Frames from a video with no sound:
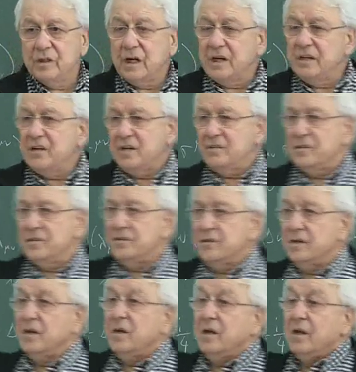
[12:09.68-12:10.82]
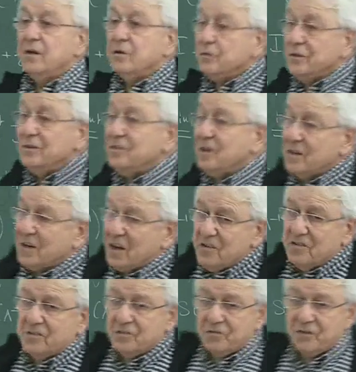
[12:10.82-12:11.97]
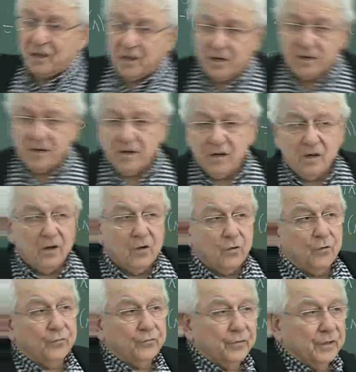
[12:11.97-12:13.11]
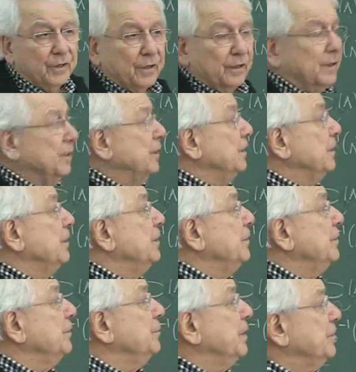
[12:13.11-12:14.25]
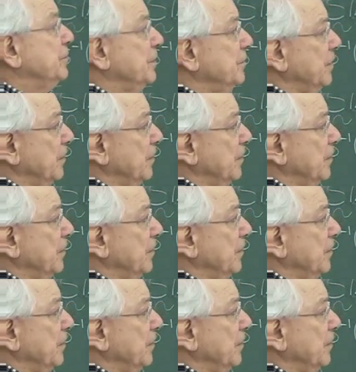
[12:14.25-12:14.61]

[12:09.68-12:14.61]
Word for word: is an identity. So these are nice tricks of the uh, metric